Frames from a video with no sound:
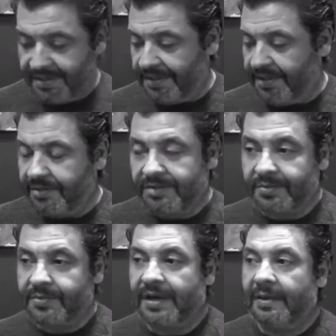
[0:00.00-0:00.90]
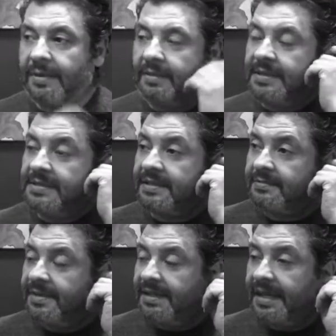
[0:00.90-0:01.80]
YouTube crybabies. It
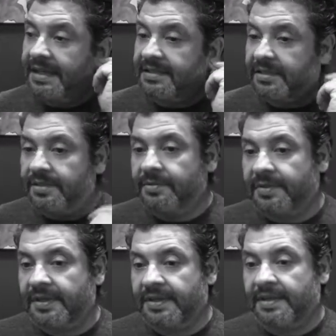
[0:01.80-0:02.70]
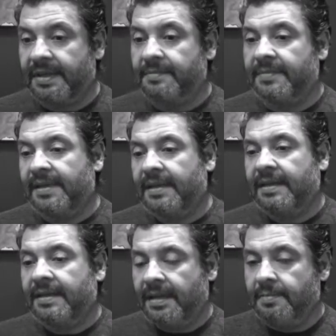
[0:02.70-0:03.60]
really has to do with them
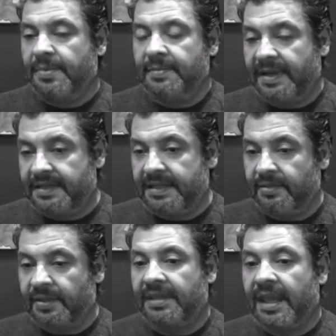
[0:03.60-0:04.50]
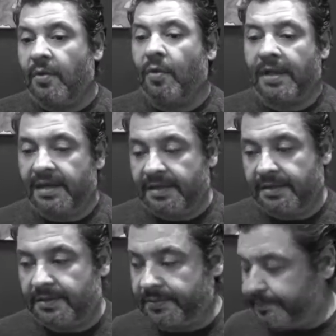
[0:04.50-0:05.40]
implementing what they want to do